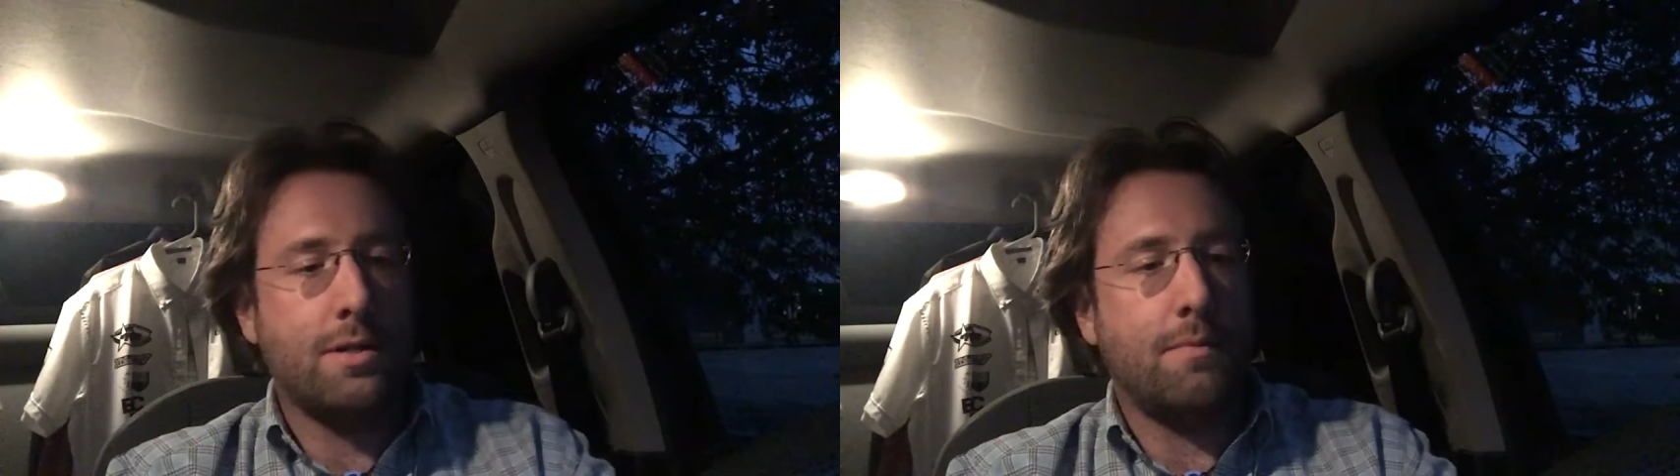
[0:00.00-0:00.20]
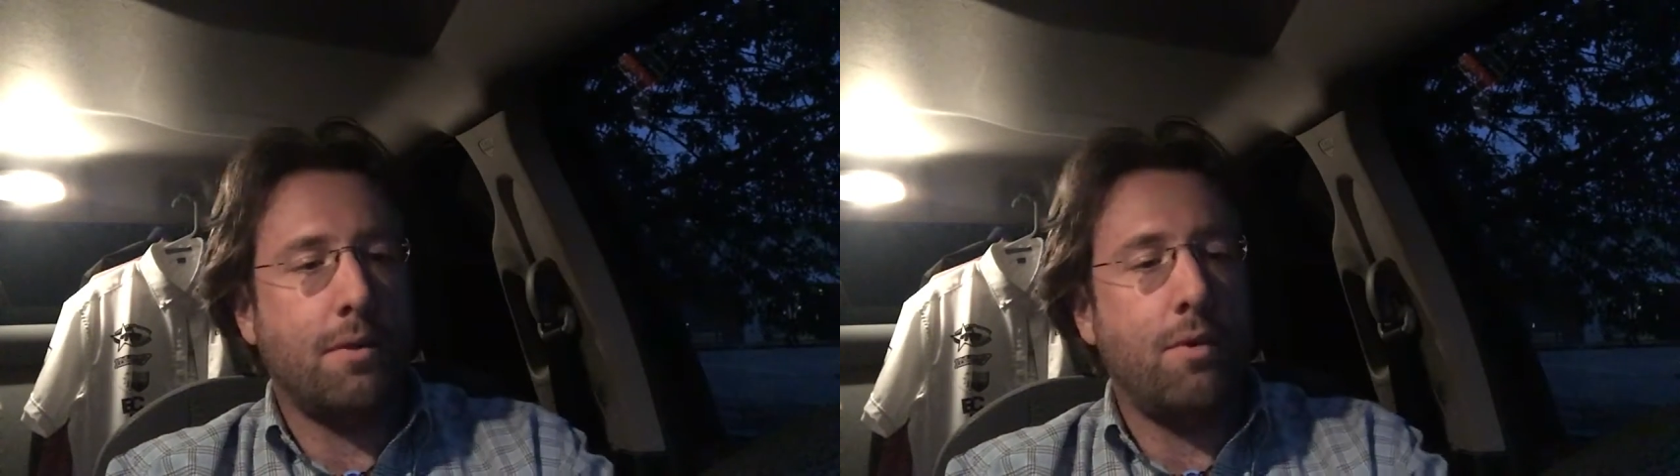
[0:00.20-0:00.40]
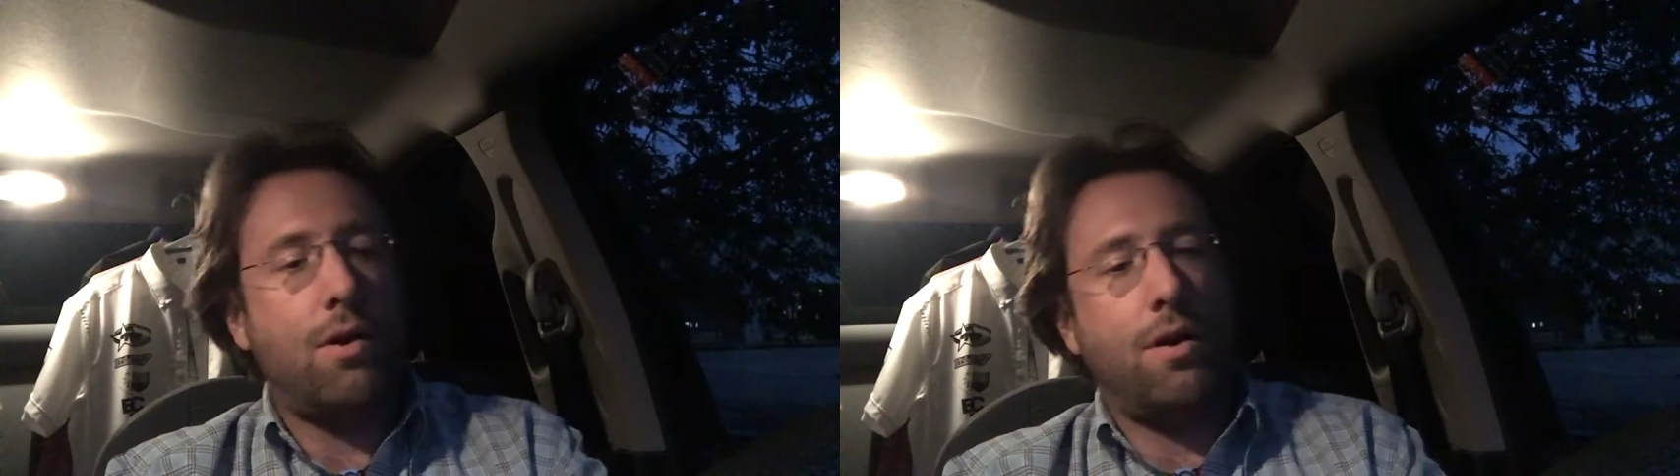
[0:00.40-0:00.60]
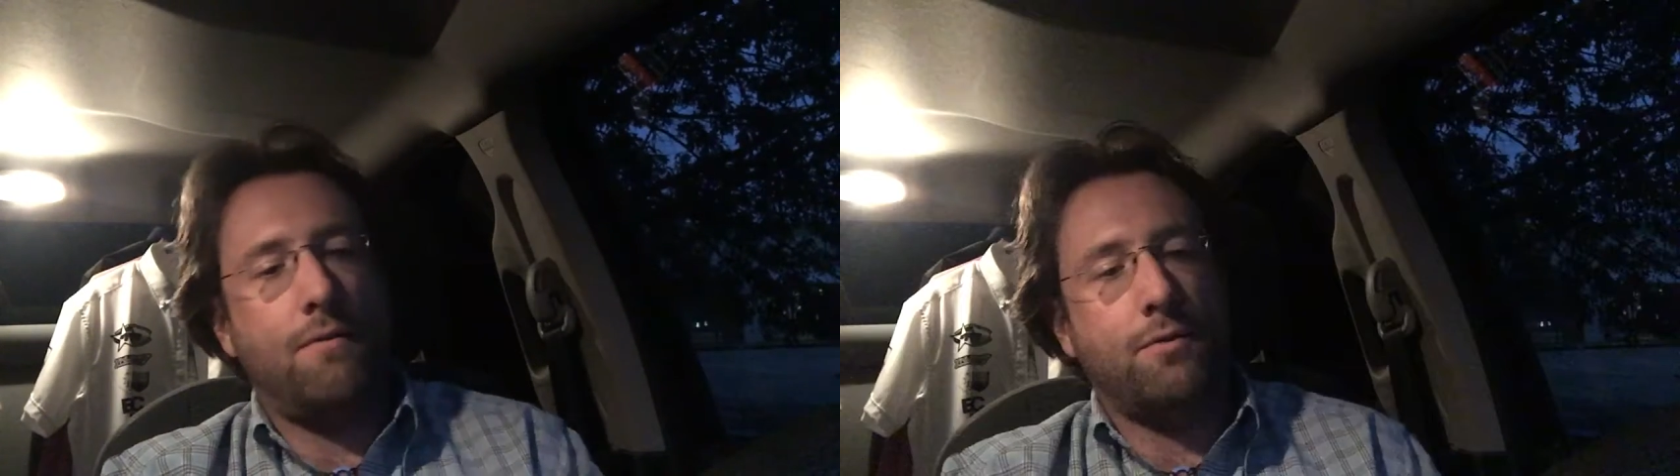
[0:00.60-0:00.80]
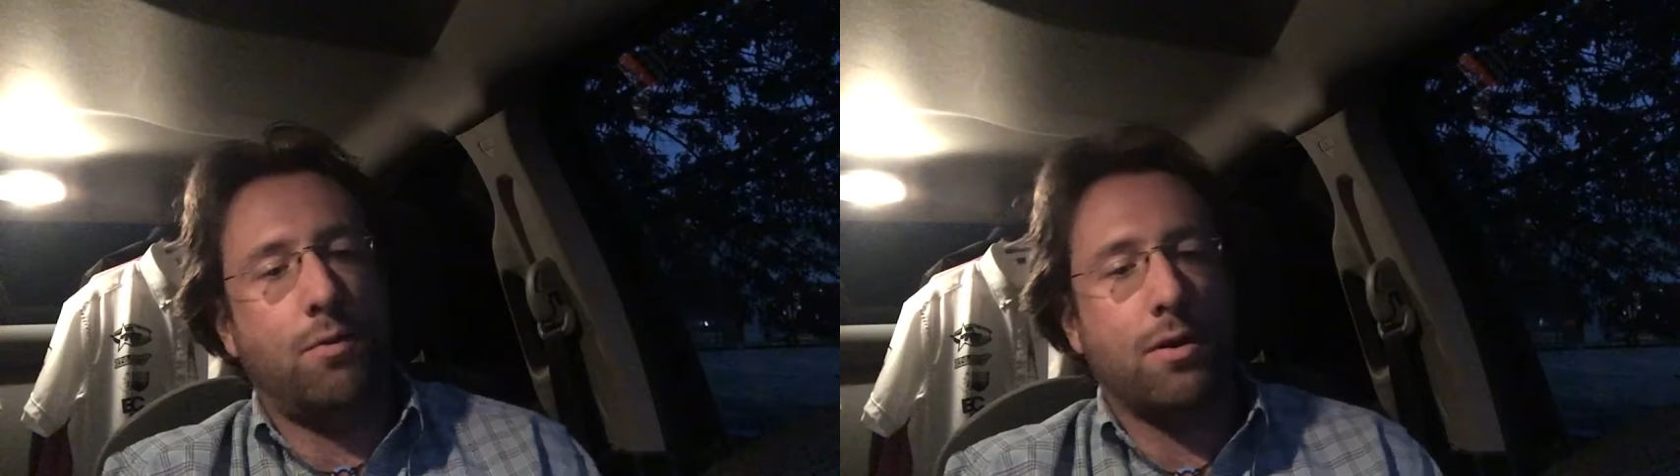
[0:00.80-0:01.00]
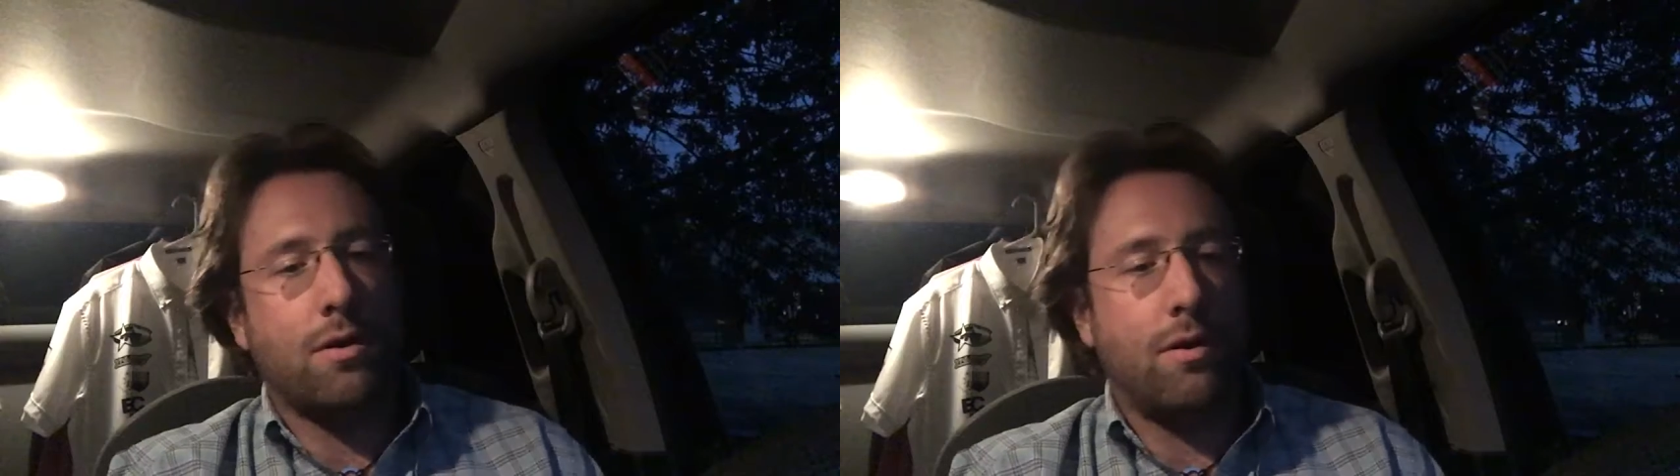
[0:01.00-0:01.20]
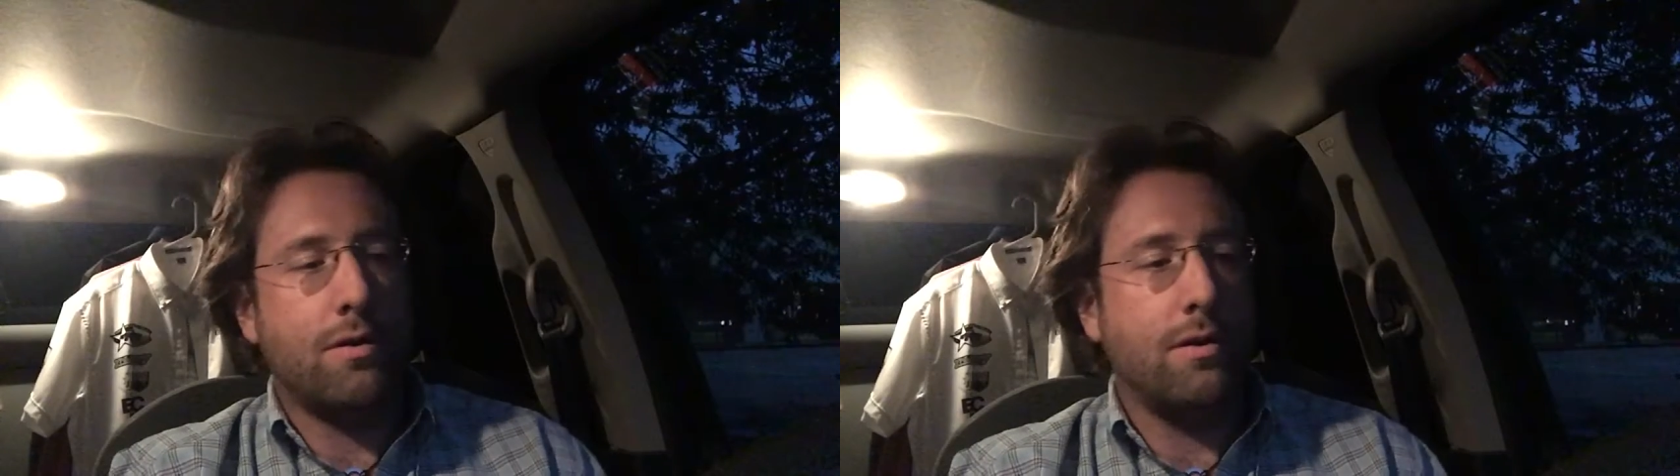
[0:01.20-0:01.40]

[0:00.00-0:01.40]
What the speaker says: Something we all have to work on,